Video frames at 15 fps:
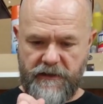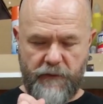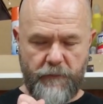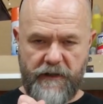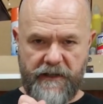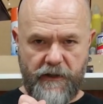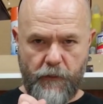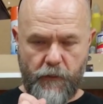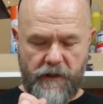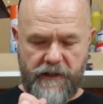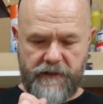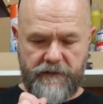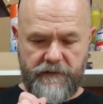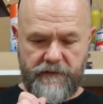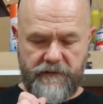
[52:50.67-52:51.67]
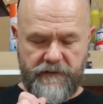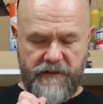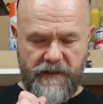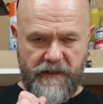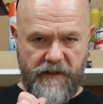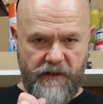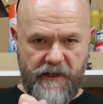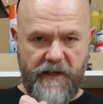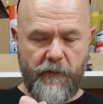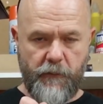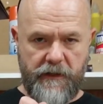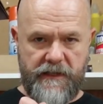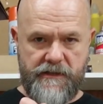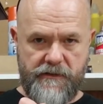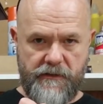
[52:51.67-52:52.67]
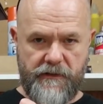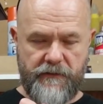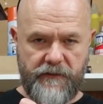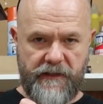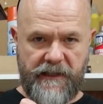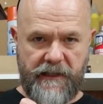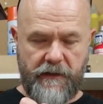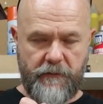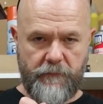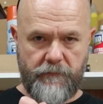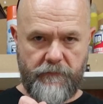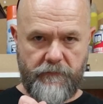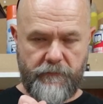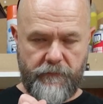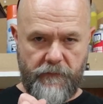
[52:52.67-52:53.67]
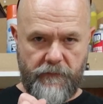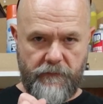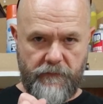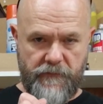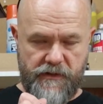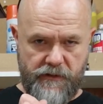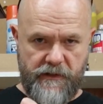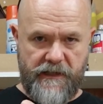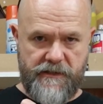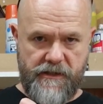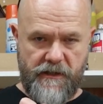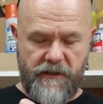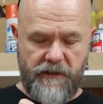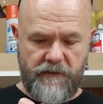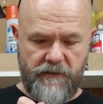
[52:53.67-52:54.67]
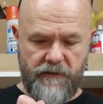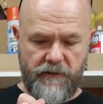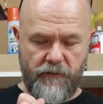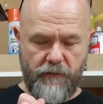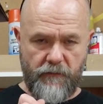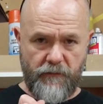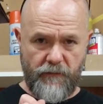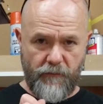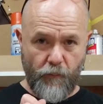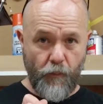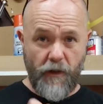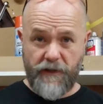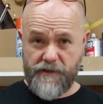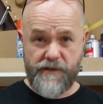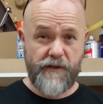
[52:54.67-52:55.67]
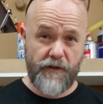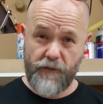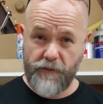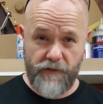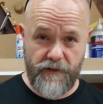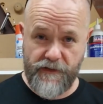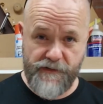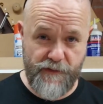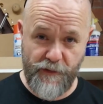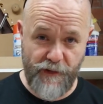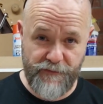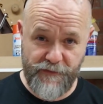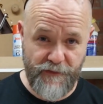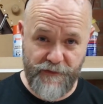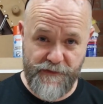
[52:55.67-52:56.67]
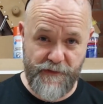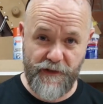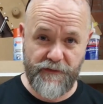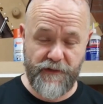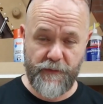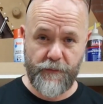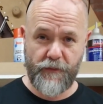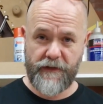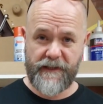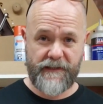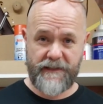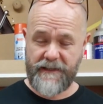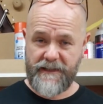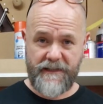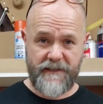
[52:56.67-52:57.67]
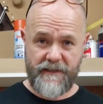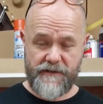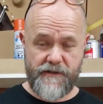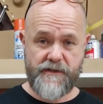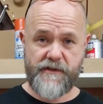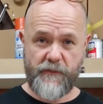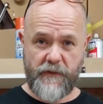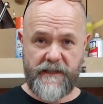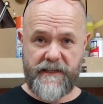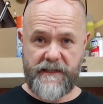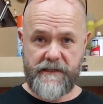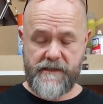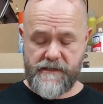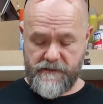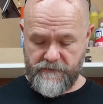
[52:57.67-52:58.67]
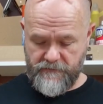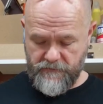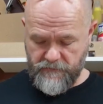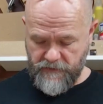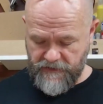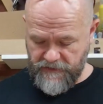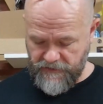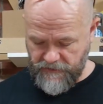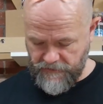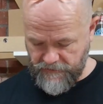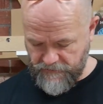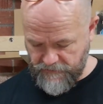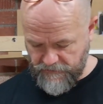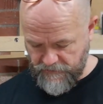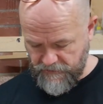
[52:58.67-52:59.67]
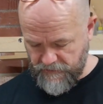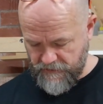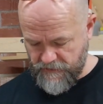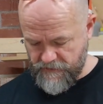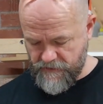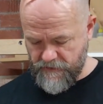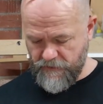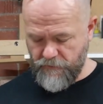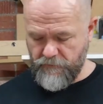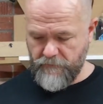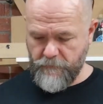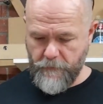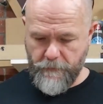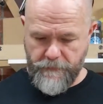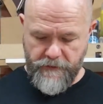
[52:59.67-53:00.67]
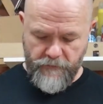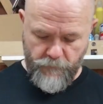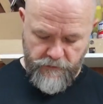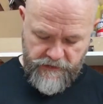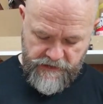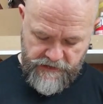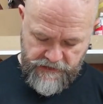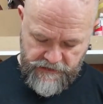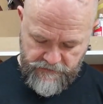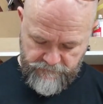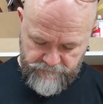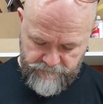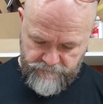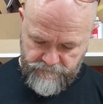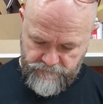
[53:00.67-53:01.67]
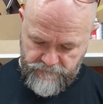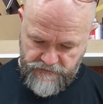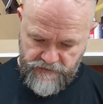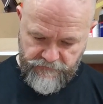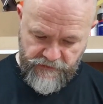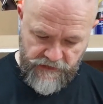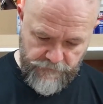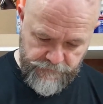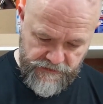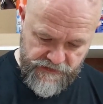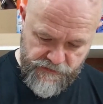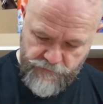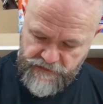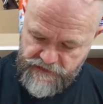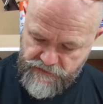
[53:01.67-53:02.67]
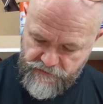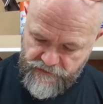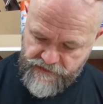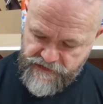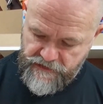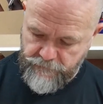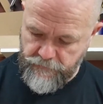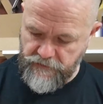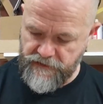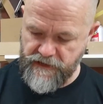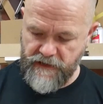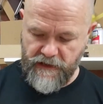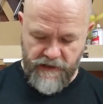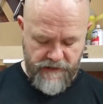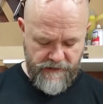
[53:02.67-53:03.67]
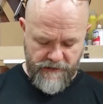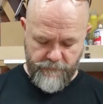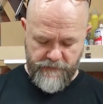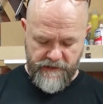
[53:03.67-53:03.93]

no matter what, that wee sort of like scratch oil wants to go to the softer point. It's just the way it is, okay? So we developed this wee sort of simple jig. I